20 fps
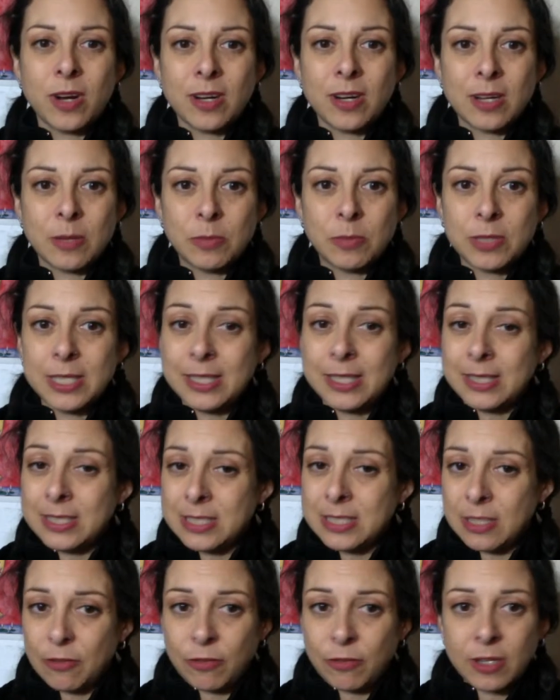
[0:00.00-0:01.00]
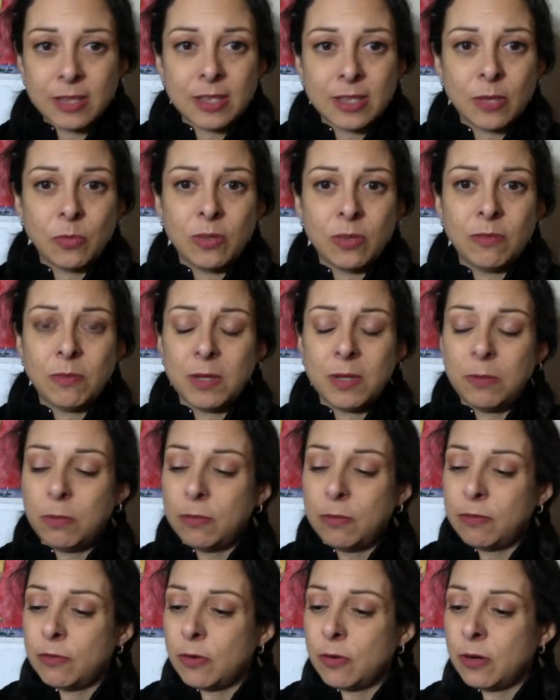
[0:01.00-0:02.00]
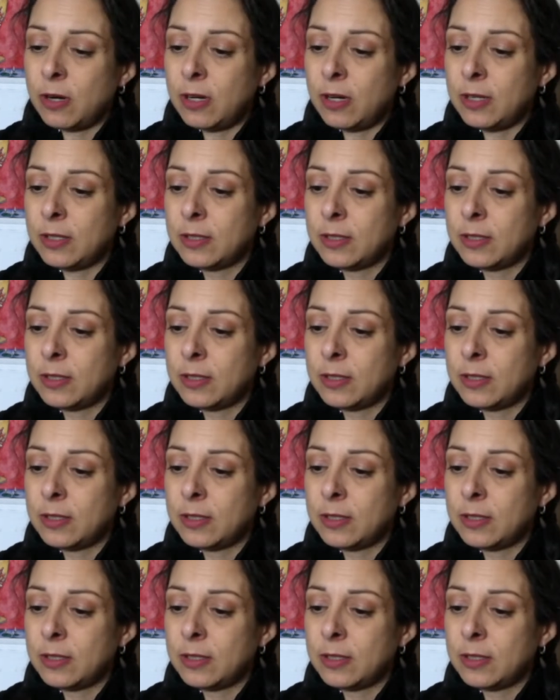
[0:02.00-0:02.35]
completely different than we've been before,